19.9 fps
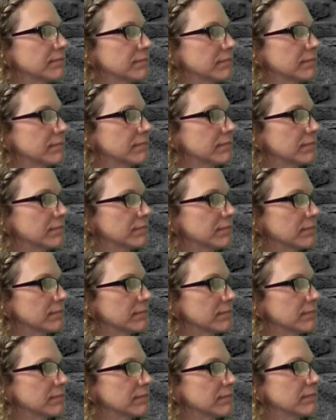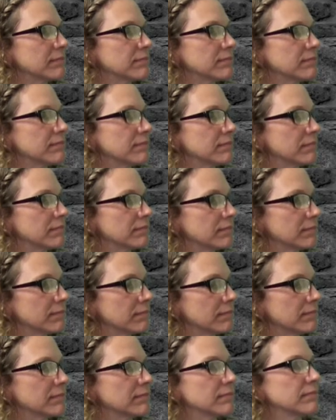
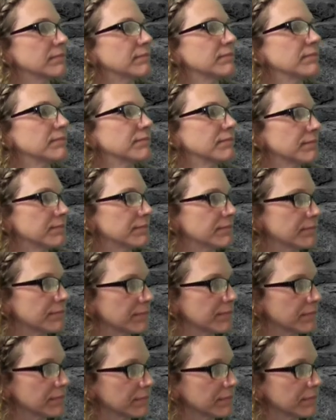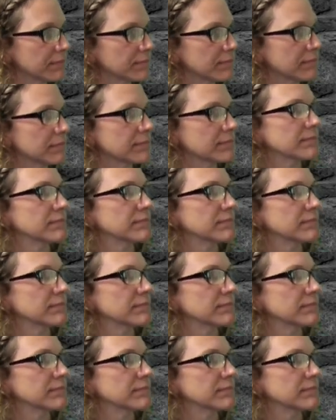(silent)